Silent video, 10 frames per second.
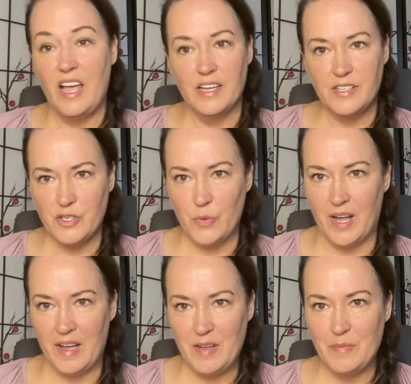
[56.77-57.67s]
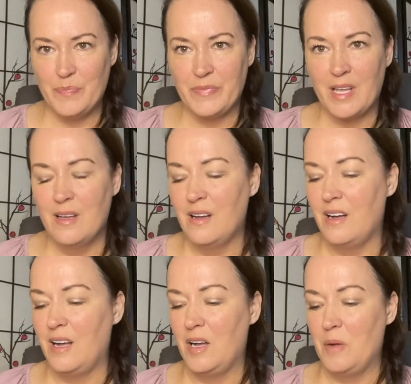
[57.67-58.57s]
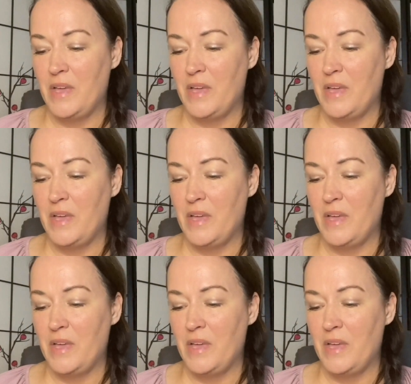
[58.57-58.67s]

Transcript: As do I, um,